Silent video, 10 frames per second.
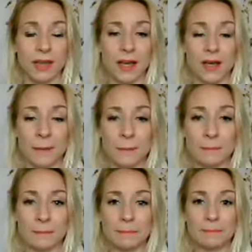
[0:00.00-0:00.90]
um,
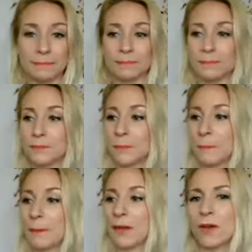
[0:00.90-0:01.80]

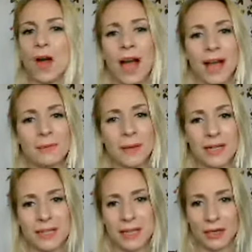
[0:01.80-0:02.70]
and not hide
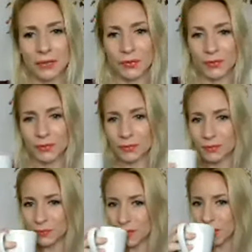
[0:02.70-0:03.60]
myself,
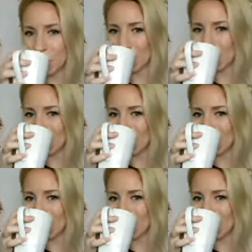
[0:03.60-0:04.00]
you know?